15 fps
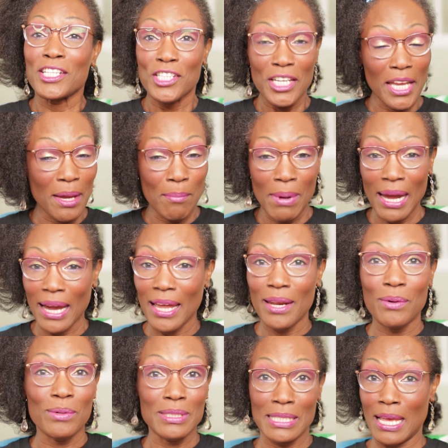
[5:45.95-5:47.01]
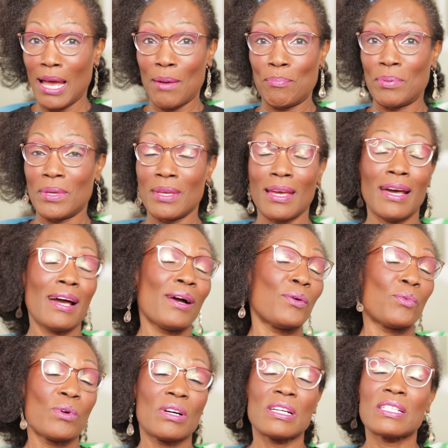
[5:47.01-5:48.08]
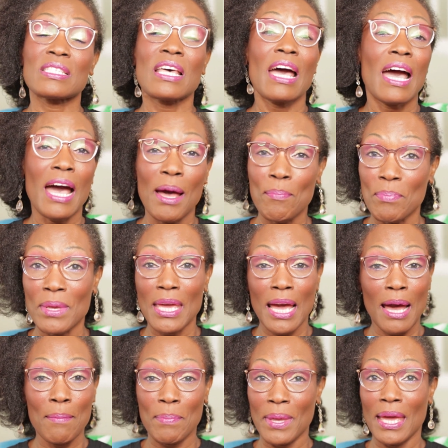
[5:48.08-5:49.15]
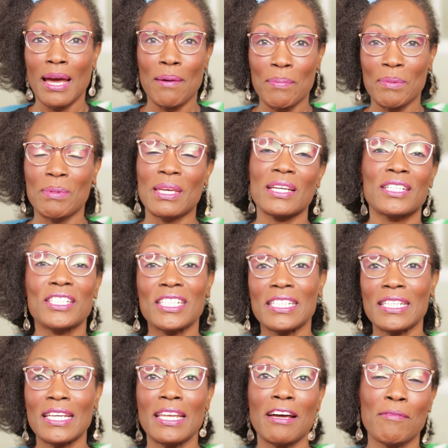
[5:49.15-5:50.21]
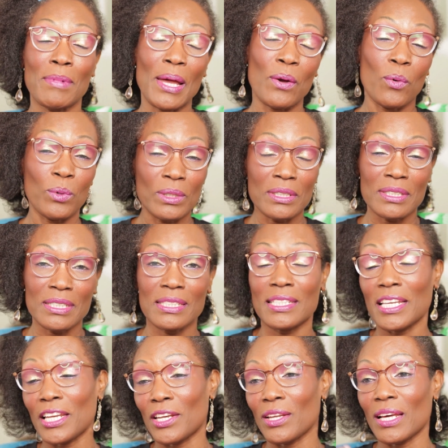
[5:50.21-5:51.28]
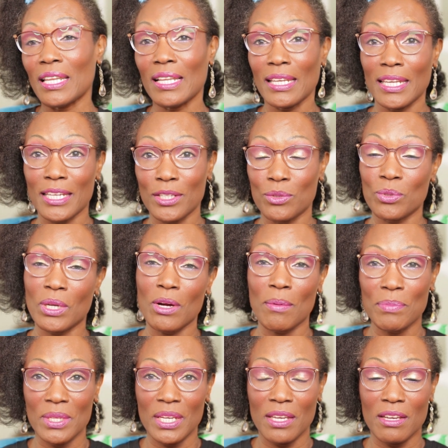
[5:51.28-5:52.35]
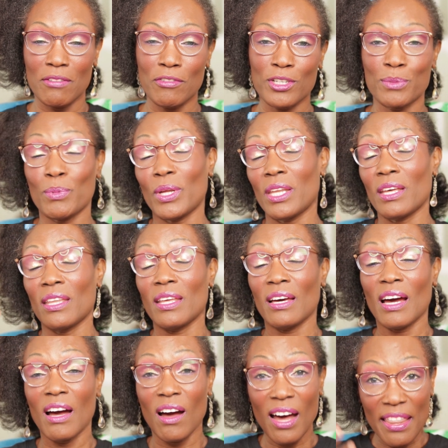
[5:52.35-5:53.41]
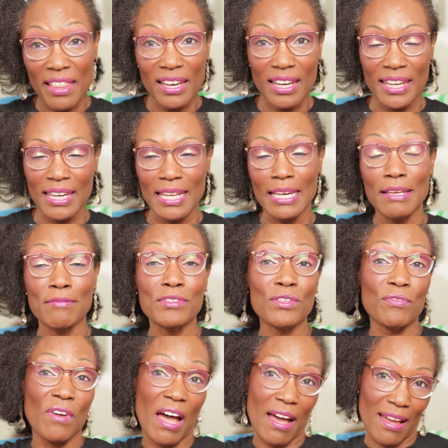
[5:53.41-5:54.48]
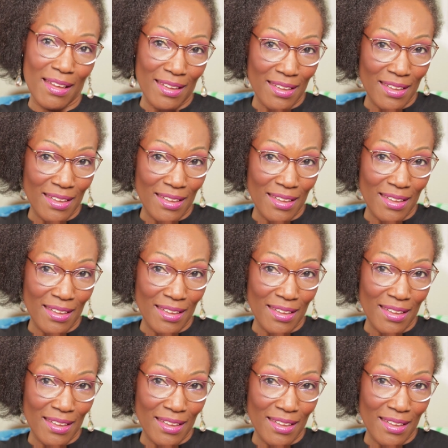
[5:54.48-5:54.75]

She came back and I was happy. I was happy because she did have my older sister and another lady to come take care of us, but the other lady lives far.